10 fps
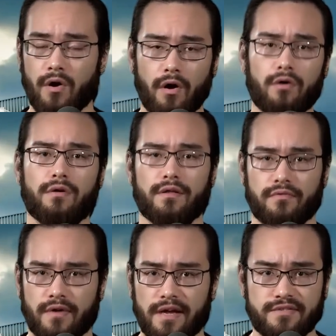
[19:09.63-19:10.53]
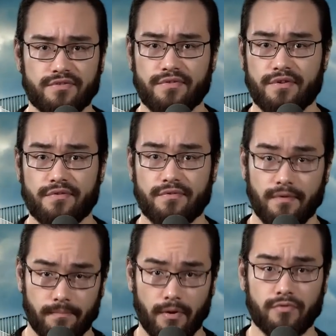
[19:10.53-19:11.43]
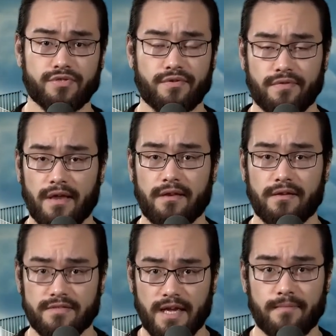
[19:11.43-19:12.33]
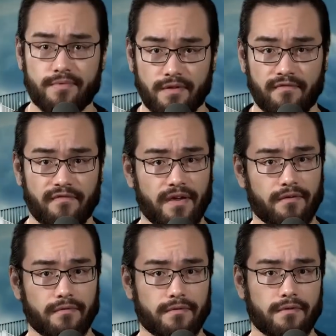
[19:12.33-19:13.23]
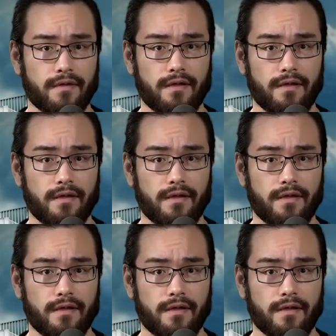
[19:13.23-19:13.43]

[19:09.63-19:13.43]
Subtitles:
all other agencies' approaches and attempts had failed.